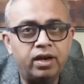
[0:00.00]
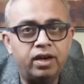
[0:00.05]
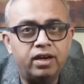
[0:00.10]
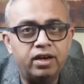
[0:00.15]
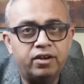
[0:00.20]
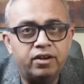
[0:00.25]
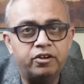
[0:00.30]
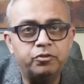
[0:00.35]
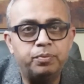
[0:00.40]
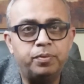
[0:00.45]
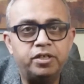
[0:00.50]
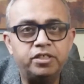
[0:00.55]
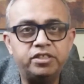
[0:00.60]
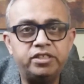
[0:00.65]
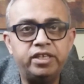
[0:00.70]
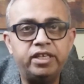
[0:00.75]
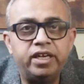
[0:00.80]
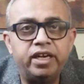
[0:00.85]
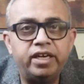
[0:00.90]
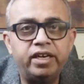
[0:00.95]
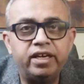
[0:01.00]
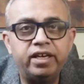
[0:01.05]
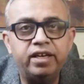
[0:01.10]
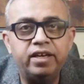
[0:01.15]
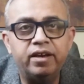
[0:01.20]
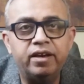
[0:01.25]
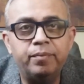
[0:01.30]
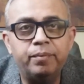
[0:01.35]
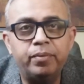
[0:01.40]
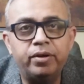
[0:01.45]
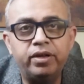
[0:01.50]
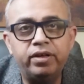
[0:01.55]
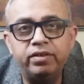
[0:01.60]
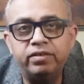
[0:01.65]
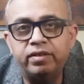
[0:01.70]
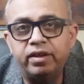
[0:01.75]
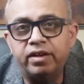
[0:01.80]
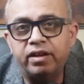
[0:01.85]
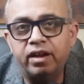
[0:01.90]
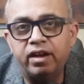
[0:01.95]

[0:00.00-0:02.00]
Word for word: CRISPR gene editing companies that are